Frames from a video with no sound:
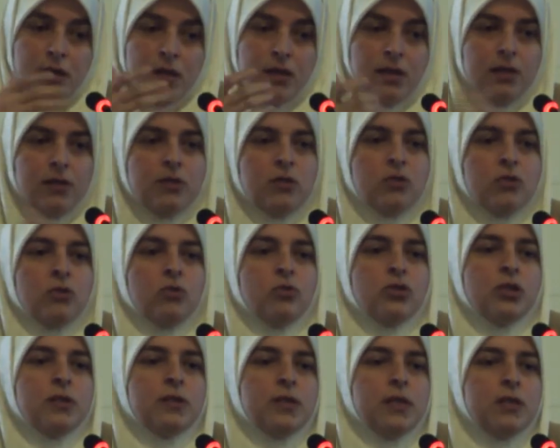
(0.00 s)
another
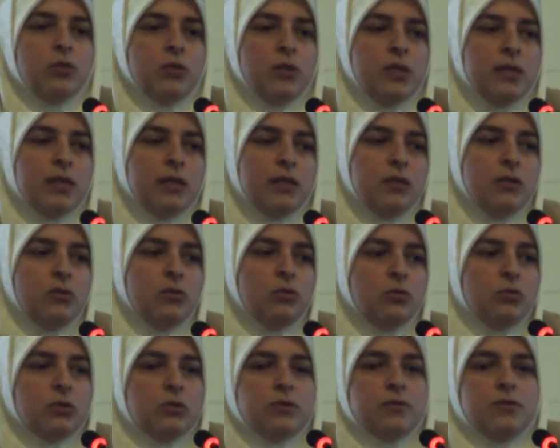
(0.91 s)
notion that we can
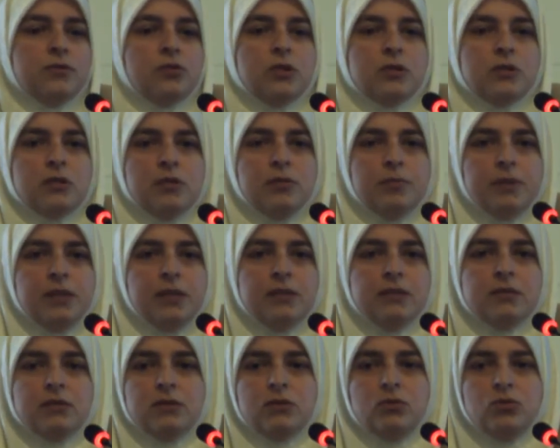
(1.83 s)
use, for example,
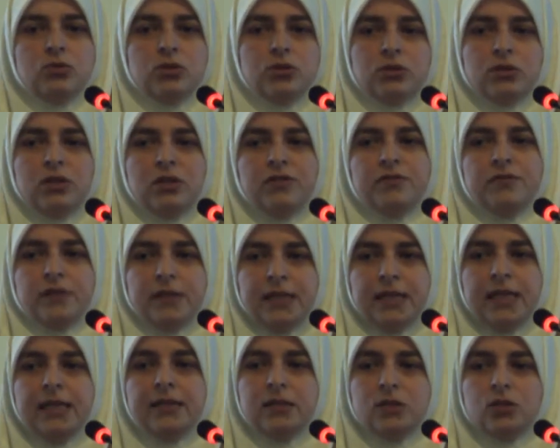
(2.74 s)
is the notion of
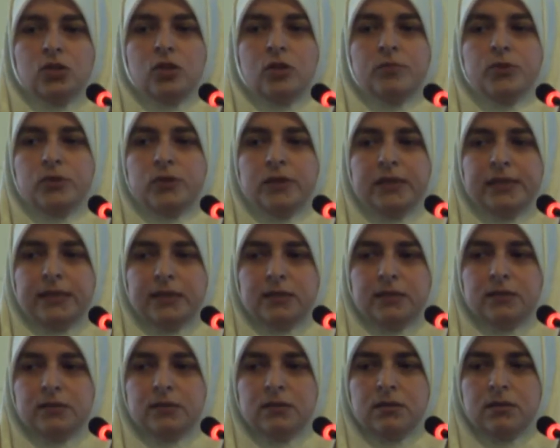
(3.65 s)
gated
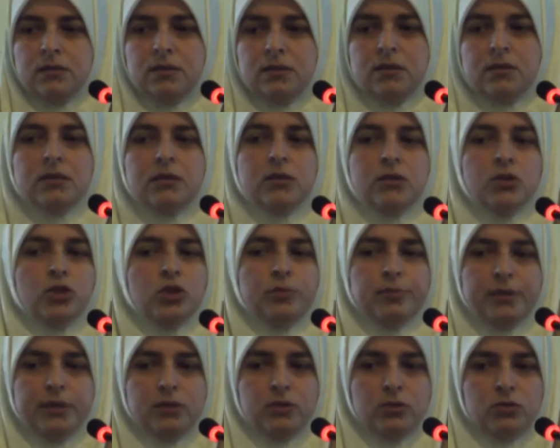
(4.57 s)
communities. This is an
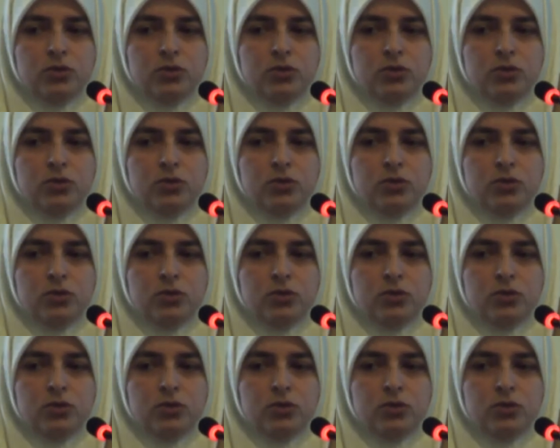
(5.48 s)
urban